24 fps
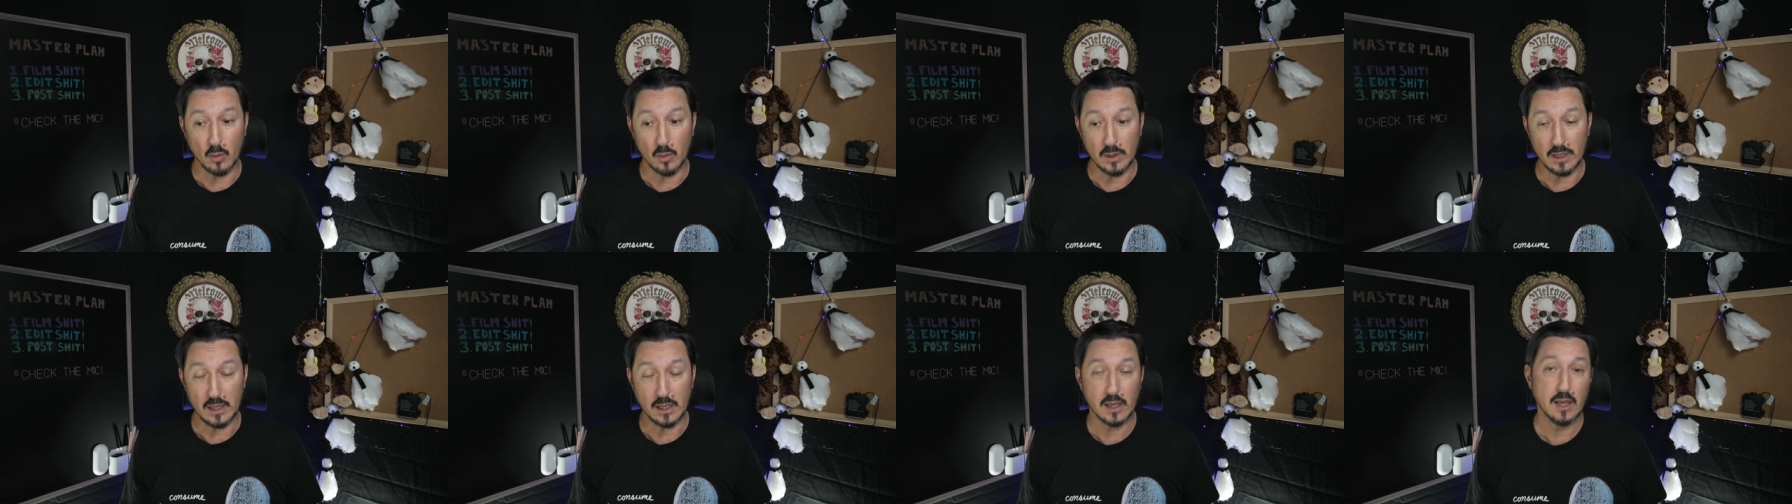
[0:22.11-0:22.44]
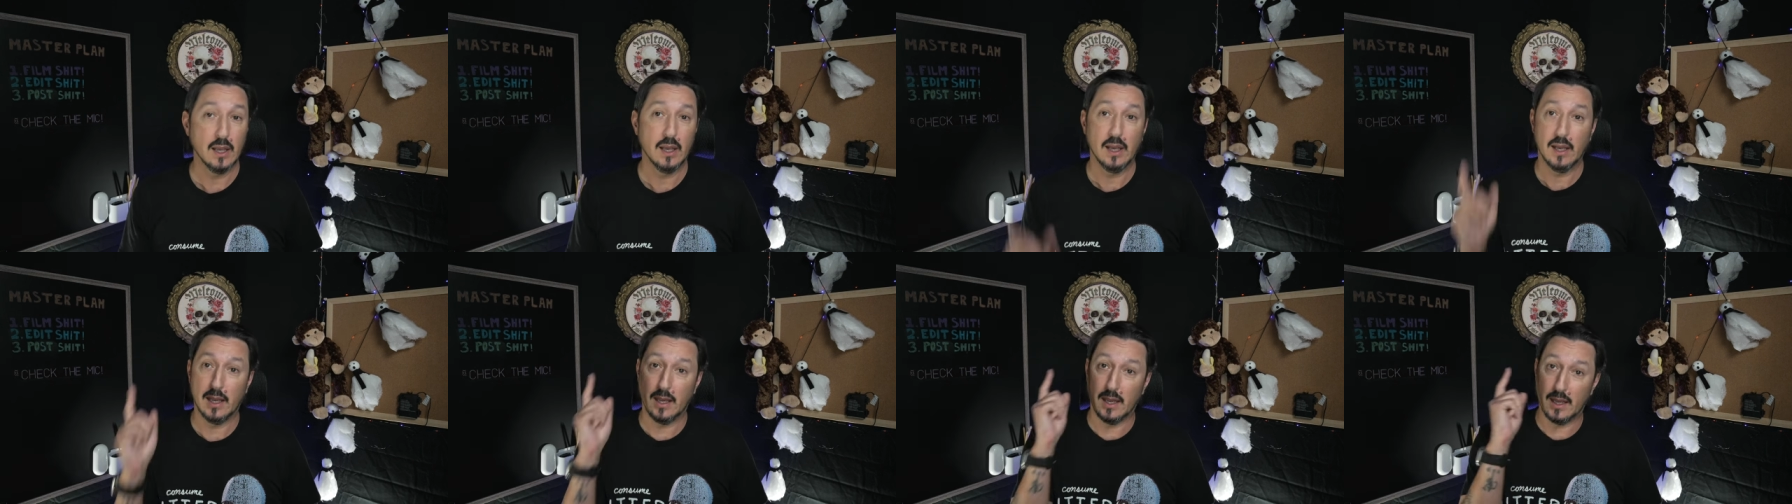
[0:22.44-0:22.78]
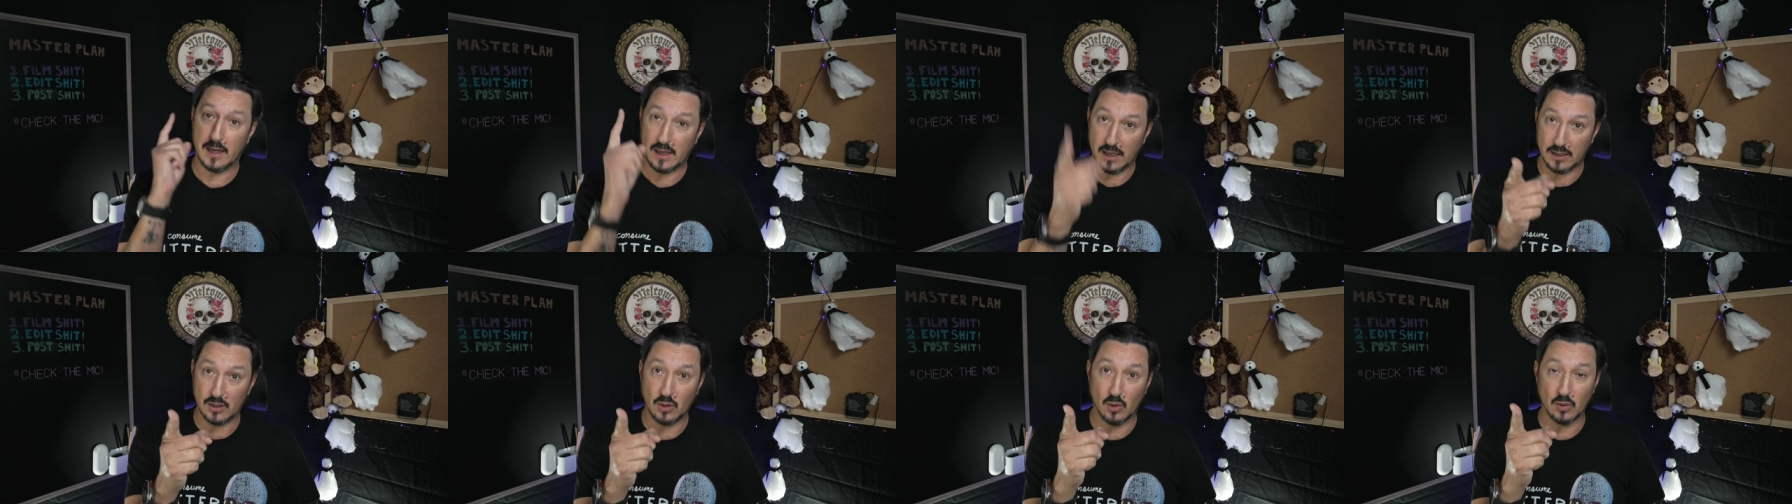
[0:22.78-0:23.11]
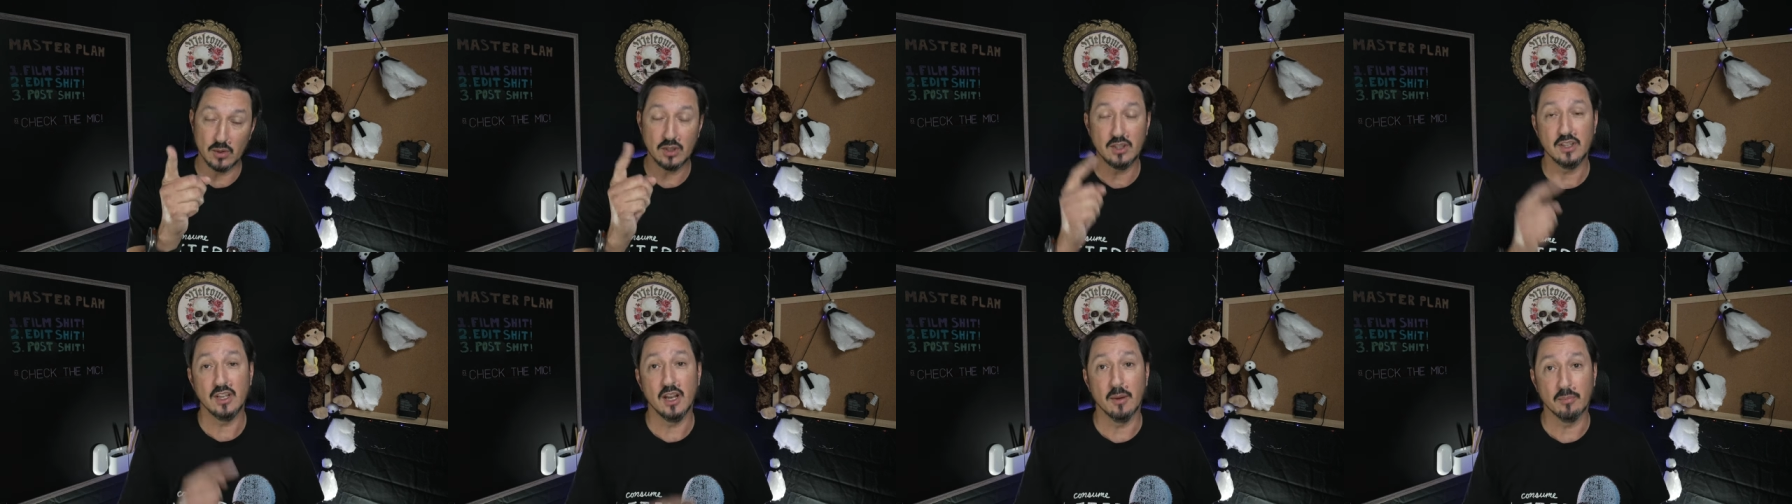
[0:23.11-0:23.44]
week, and I
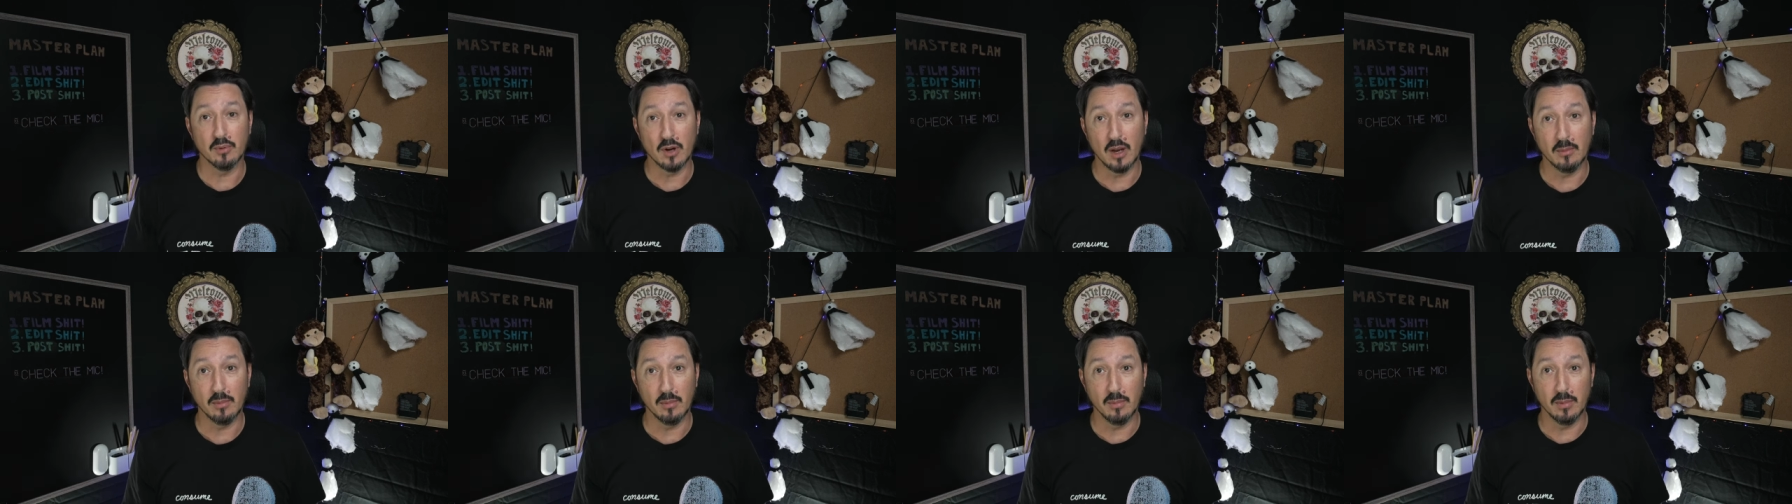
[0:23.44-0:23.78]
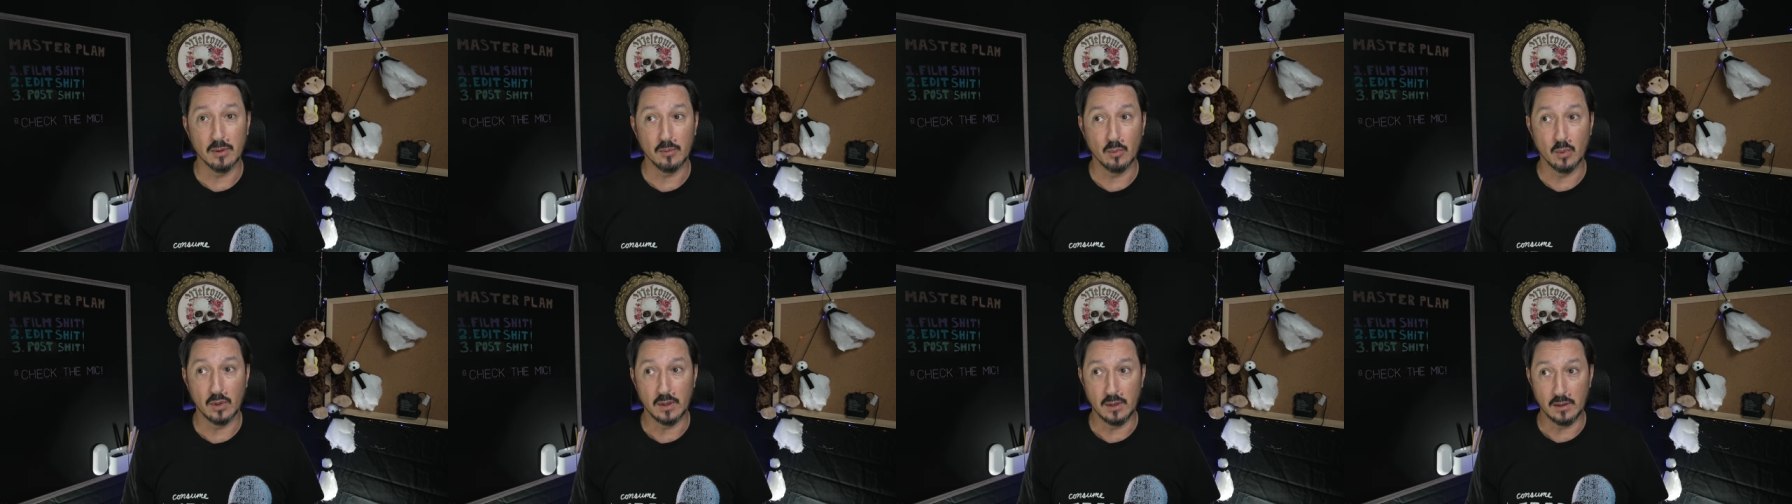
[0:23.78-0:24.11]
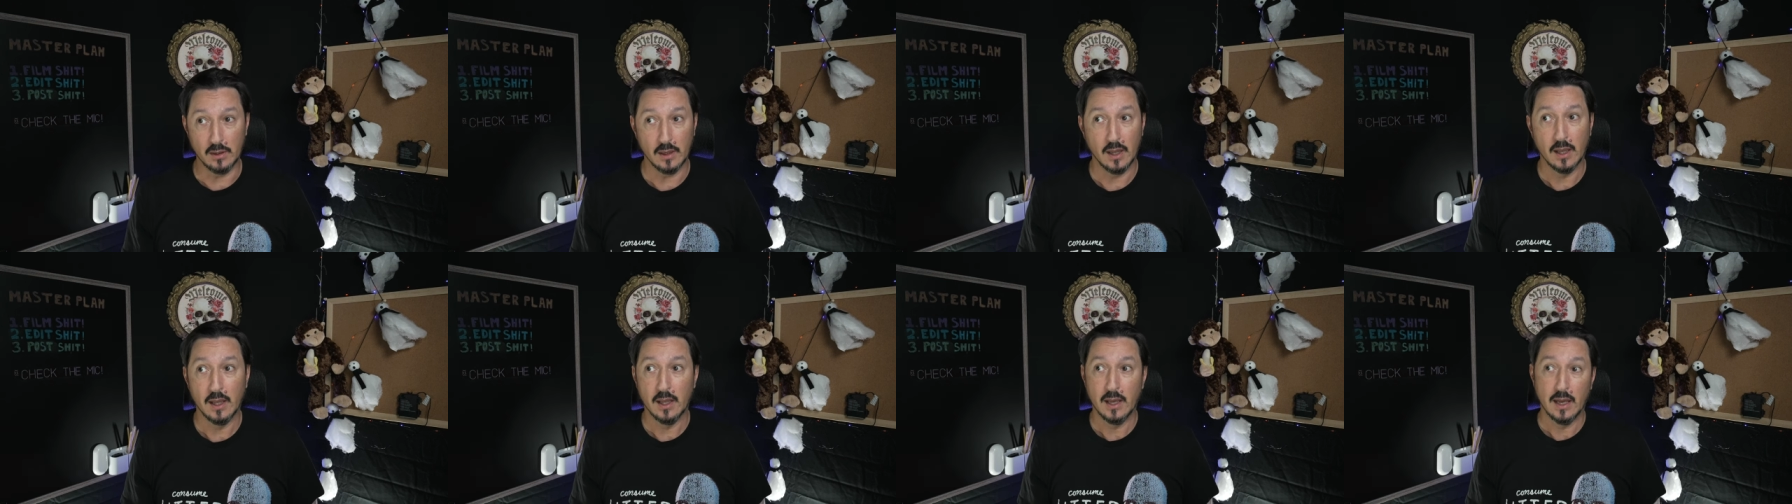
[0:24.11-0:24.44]
told you you probably wouldn't.